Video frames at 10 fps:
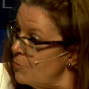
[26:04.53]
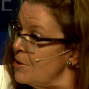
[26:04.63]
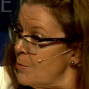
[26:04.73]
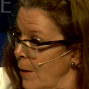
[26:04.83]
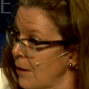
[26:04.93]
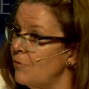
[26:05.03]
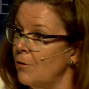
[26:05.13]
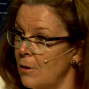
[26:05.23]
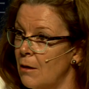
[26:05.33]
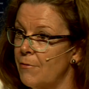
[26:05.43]

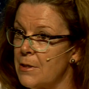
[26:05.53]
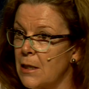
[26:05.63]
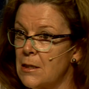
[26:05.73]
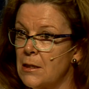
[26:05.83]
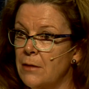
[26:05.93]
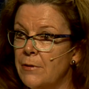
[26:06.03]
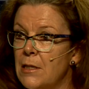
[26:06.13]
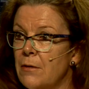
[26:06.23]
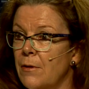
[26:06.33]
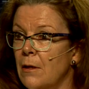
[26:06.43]
respectful of the
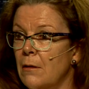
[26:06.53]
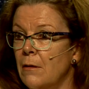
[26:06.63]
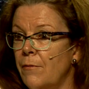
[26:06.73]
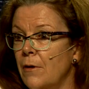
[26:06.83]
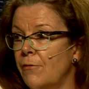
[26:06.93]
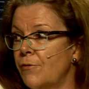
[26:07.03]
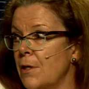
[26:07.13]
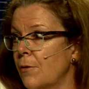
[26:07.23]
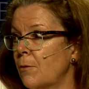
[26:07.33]
sensitivities of South